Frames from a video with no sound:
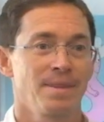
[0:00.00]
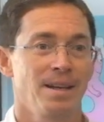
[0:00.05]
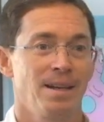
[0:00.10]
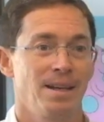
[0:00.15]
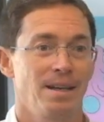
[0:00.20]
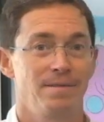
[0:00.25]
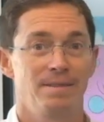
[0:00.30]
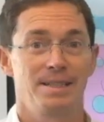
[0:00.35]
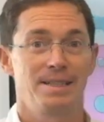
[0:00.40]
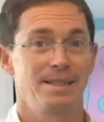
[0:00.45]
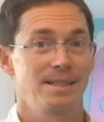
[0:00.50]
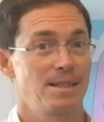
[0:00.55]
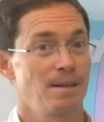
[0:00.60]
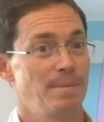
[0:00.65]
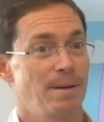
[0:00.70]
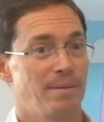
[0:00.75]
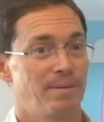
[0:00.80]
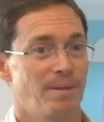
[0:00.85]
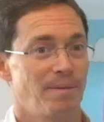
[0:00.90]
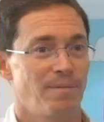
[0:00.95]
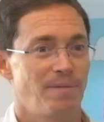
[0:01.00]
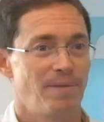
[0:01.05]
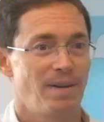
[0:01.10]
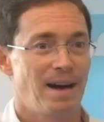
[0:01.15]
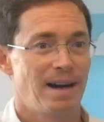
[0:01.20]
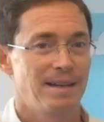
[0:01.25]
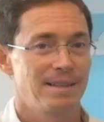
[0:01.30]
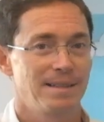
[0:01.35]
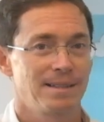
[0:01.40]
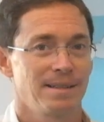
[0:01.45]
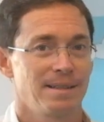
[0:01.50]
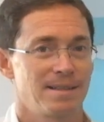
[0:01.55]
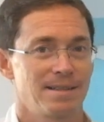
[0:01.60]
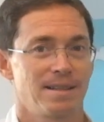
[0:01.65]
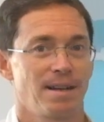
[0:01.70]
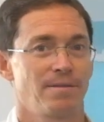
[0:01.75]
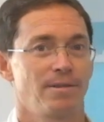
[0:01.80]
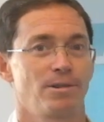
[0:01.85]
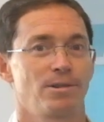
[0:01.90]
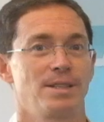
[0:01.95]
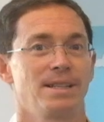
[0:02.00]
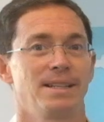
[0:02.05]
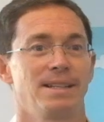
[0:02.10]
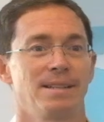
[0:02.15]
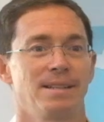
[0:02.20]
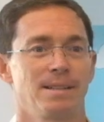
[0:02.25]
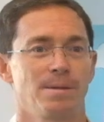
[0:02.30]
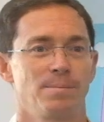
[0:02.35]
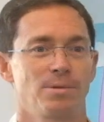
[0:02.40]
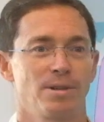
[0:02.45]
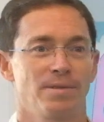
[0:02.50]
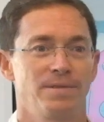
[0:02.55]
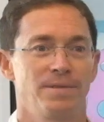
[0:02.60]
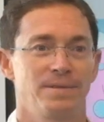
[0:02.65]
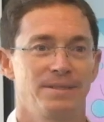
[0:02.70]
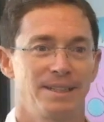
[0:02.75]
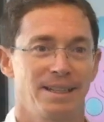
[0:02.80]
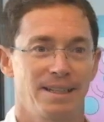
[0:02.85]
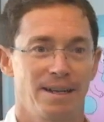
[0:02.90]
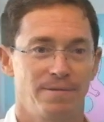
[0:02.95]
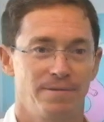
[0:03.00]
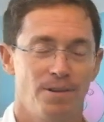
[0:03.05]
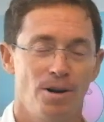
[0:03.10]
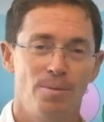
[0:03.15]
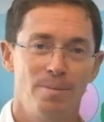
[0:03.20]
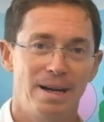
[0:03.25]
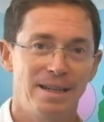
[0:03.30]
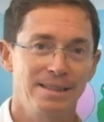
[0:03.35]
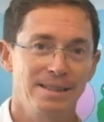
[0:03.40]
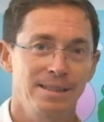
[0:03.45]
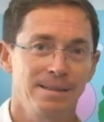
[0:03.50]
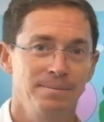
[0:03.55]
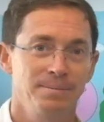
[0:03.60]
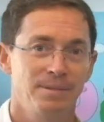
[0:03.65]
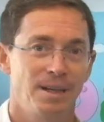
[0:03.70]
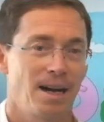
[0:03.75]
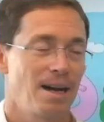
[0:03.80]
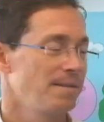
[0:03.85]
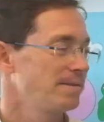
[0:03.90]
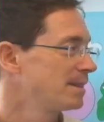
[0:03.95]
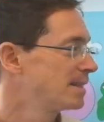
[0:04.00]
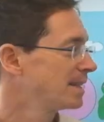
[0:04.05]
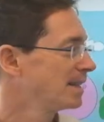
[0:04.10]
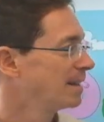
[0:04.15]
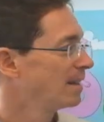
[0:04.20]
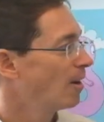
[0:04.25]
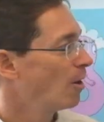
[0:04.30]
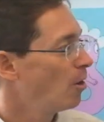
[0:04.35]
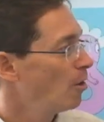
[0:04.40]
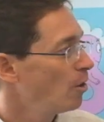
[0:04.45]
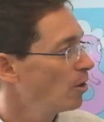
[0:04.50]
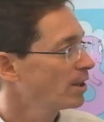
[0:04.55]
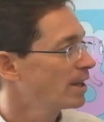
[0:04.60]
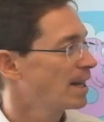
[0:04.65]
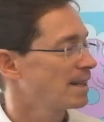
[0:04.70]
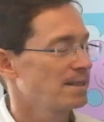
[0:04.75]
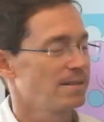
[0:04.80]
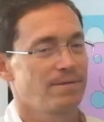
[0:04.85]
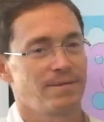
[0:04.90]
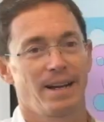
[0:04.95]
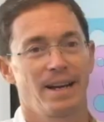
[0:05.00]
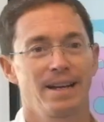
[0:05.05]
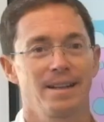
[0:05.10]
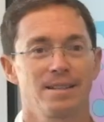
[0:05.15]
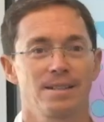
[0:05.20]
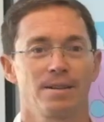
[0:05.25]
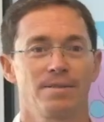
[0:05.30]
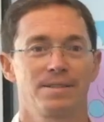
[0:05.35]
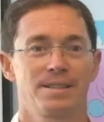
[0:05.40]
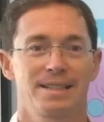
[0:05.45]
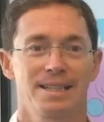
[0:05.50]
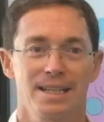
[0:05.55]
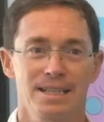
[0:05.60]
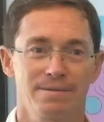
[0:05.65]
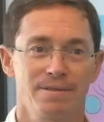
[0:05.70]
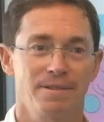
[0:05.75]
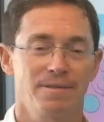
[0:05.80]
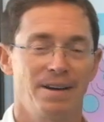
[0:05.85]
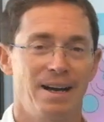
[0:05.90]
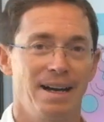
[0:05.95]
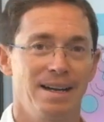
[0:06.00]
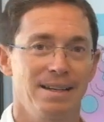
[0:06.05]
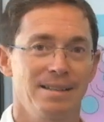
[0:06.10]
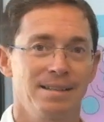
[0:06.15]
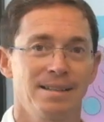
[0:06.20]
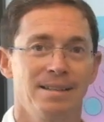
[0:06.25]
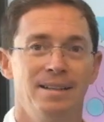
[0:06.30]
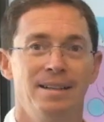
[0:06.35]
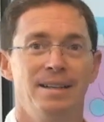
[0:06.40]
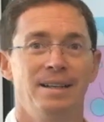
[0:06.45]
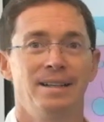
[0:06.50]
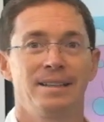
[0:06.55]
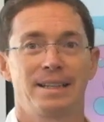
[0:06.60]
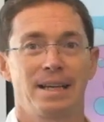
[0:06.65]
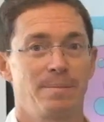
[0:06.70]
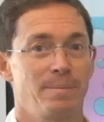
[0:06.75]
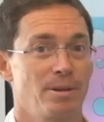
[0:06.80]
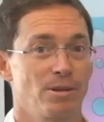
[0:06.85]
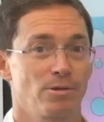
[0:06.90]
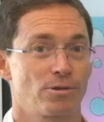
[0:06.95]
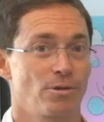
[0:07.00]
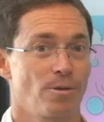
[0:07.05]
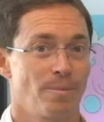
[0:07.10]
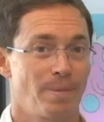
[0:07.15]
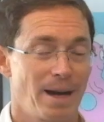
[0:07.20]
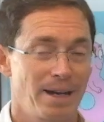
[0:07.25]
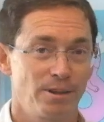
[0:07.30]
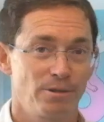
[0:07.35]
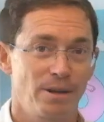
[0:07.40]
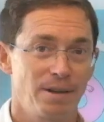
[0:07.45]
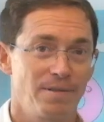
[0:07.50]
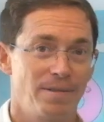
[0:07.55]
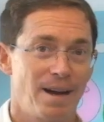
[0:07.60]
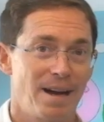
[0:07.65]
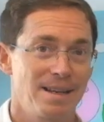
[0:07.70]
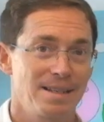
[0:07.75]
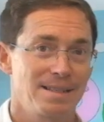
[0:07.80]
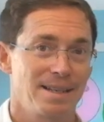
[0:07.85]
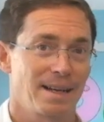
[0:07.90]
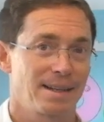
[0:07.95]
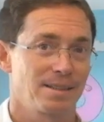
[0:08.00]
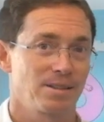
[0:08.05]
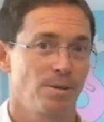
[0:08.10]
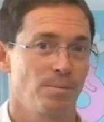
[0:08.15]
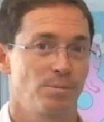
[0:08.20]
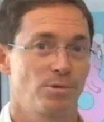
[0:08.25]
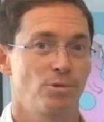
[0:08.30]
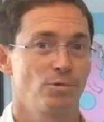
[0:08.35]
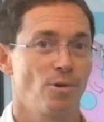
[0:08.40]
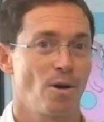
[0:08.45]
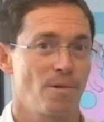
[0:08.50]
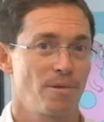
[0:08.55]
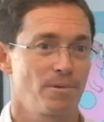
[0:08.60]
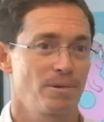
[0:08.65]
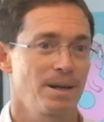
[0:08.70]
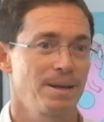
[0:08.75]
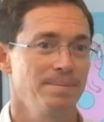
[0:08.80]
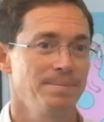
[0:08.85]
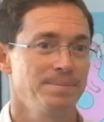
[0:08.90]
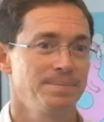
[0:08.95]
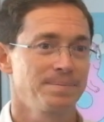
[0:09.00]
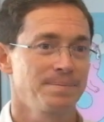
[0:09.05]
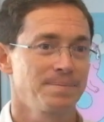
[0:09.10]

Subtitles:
If this is coming from files, it's diversity in terms of data formats. I've seen all kinds of variants of CSV files, can be also binary files like top 2 or 3.